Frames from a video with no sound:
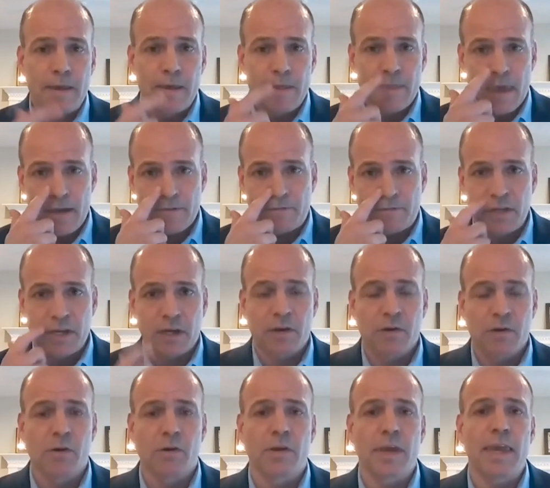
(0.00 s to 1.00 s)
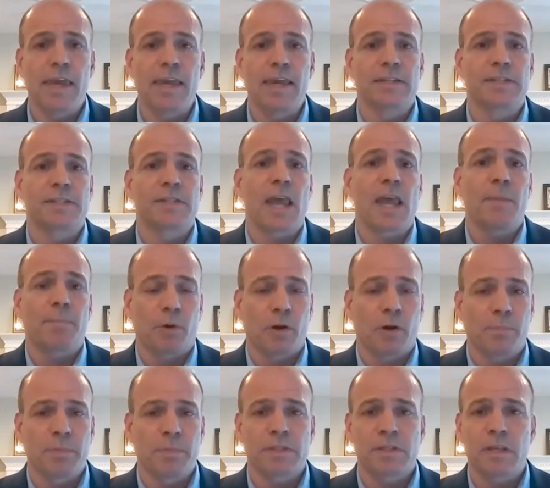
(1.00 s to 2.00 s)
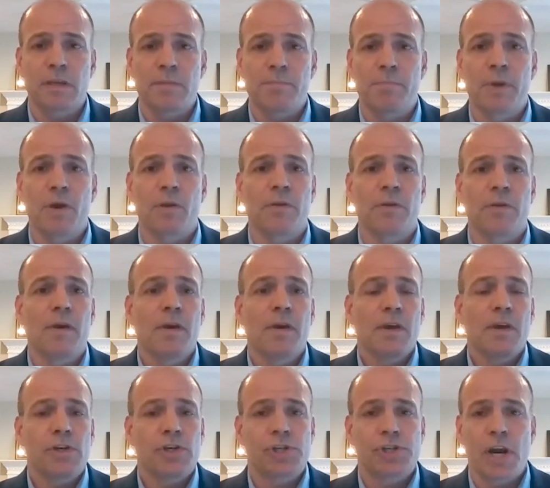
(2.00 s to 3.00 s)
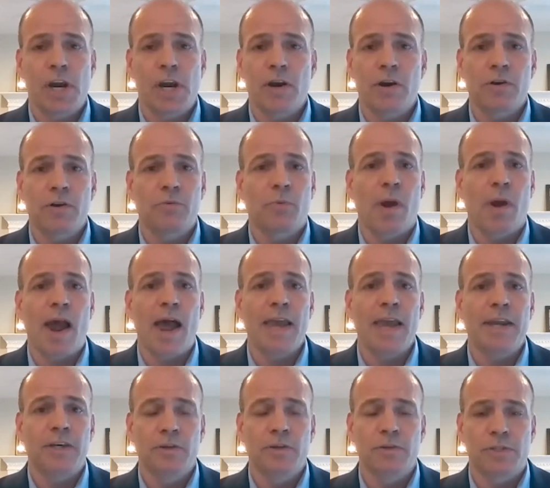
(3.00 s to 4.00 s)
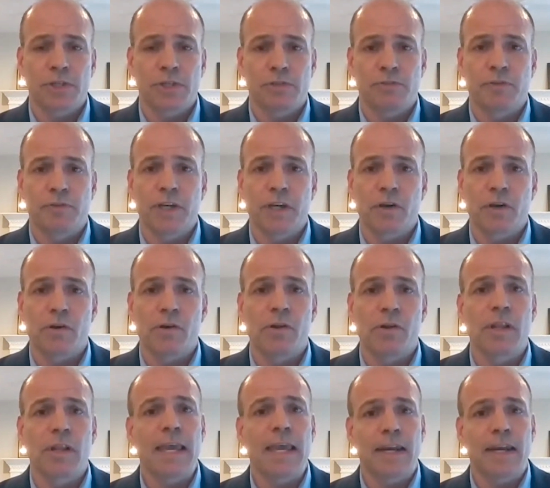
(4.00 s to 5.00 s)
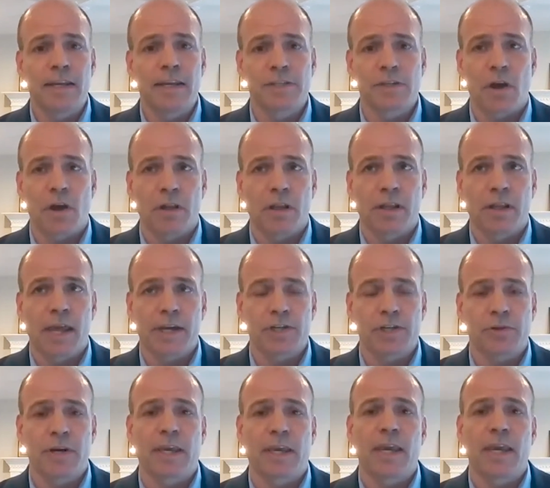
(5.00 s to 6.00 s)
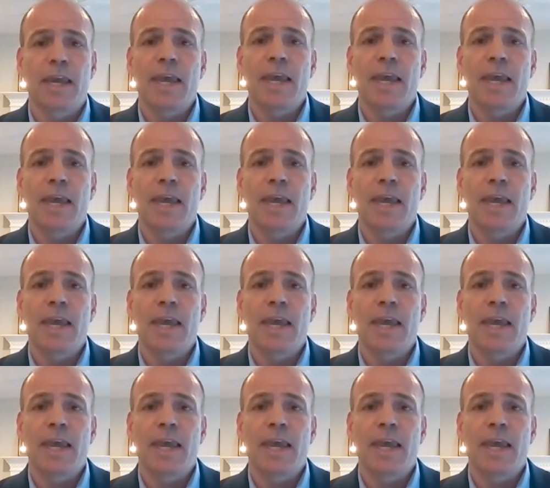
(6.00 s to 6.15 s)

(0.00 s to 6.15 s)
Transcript: That vehicle is a purposely built shared ride usage vehicle. It is all electric.